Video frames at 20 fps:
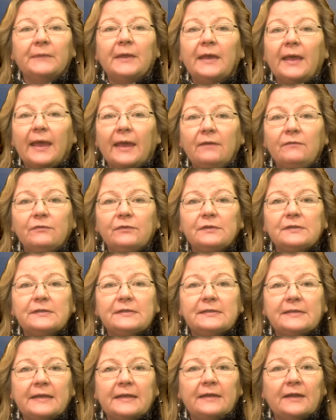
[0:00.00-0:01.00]
And for the
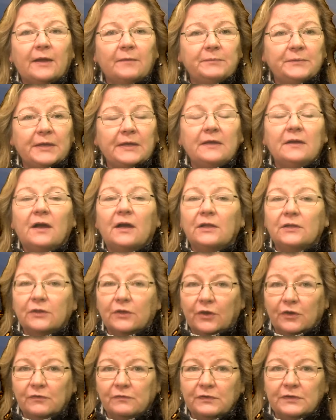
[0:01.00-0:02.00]
state update on
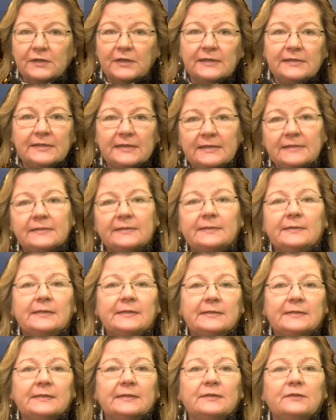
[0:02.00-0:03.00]
COVID-19
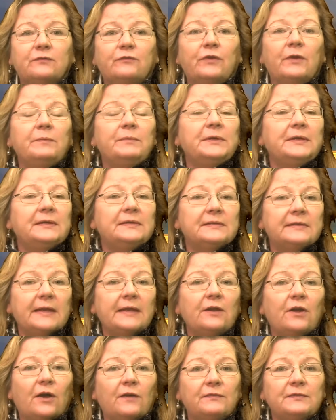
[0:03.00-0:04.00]
statistics from the
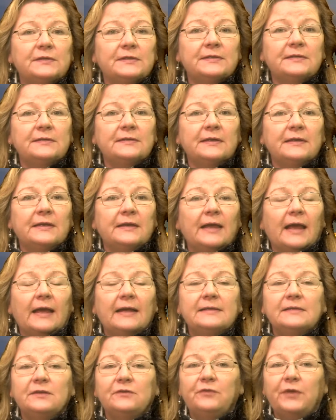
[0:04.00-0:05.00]
state offices,
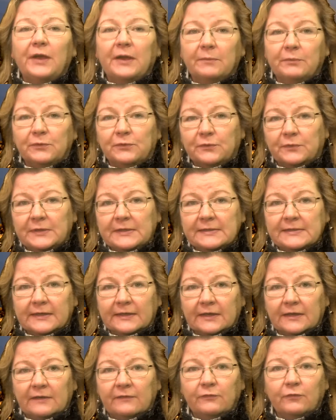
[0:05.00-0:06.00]
as of April
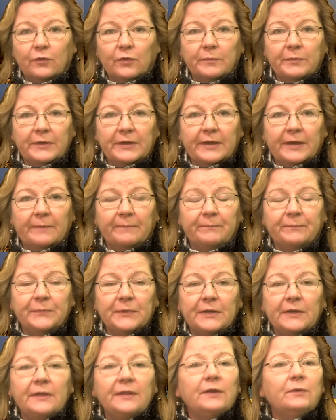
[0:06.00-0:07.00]
22nd at 4 p.m.,
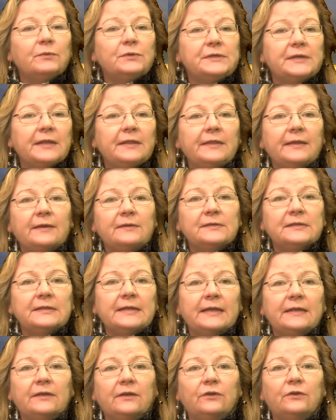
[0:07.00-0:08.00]
there were
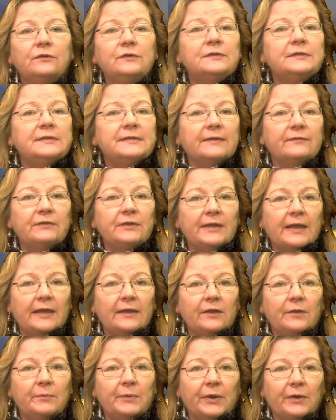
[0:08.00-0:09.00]

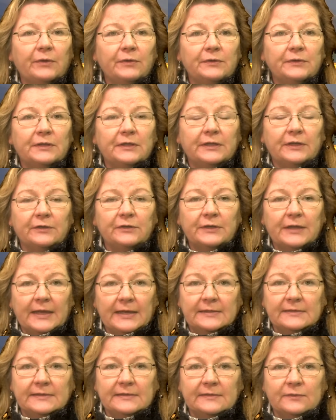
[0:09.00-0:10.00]
10,878 apparent declared
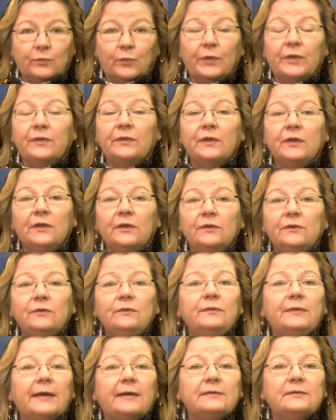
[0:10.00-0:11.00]
cases, with
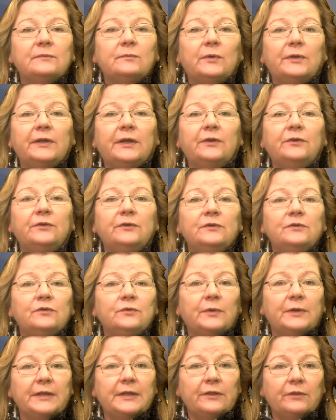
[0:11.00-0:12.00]

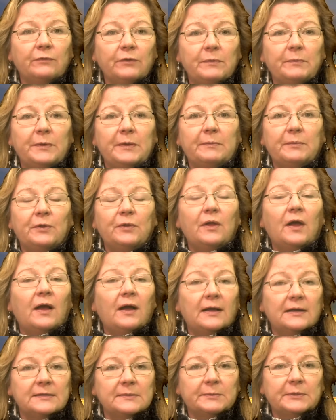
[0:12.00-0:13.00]
2,123 people
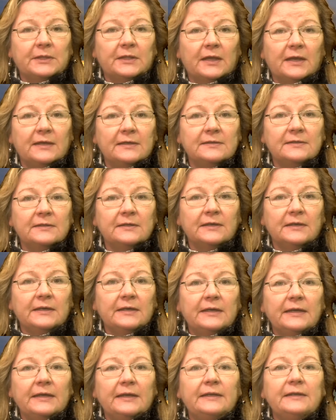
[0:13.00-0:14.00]
hospitalized.
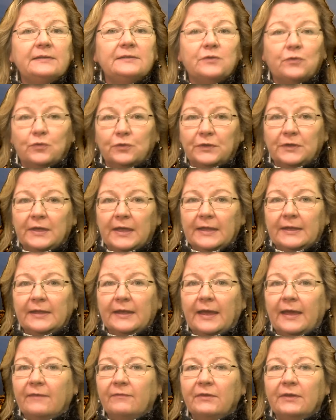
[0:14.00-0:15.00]
It is holding at
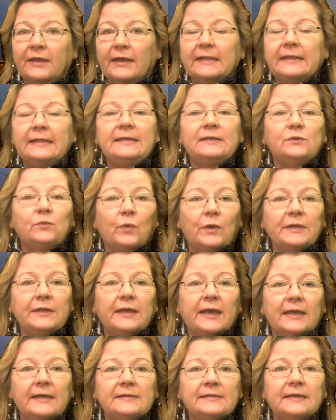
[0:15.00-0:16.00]
having at least 1
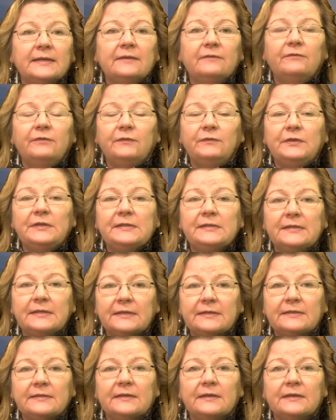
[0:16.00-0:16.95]
case in 56